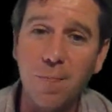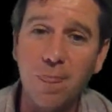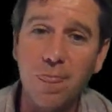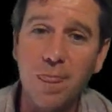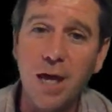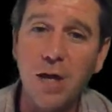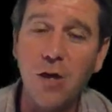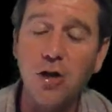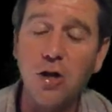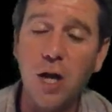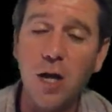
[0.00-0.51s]

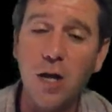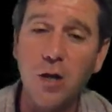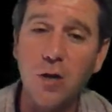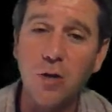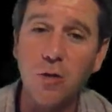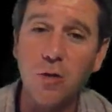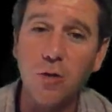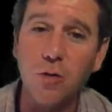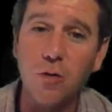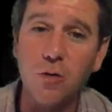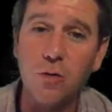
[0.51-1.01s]
nice shiny
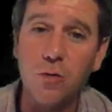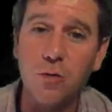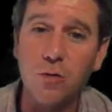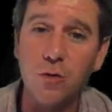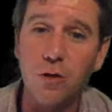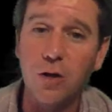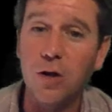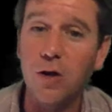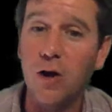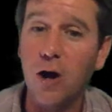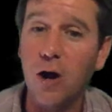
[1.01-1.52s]
new
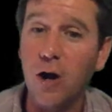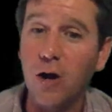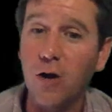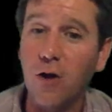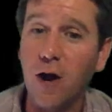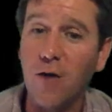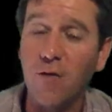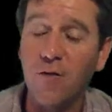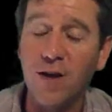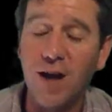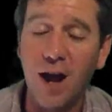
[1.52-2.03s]
nuclear
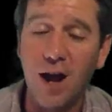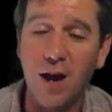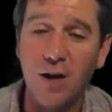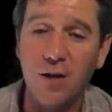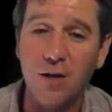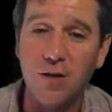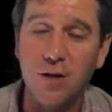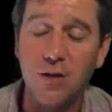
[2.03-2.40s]
aircraft carriers